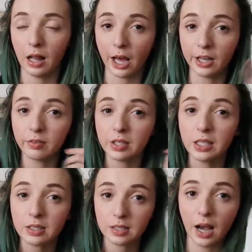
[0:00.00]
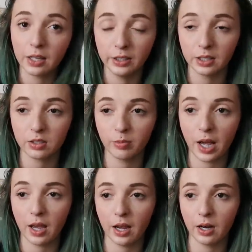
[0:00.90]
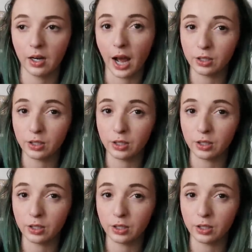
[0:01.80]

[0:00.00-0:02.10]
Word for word: a lot of heat styling to my hair.